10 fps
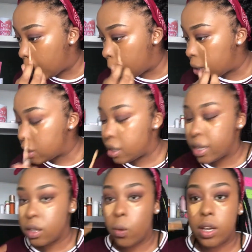It's
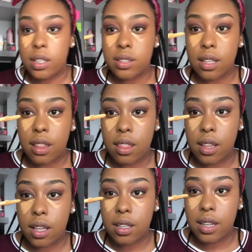like the one is
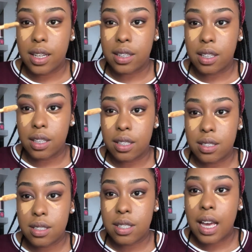thin like
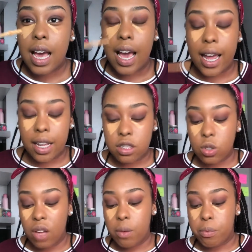this, and I
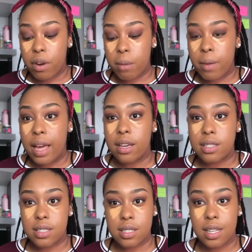do have a Primatte
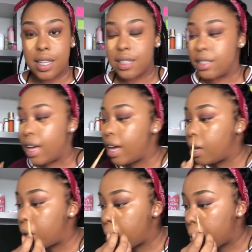concealer like that.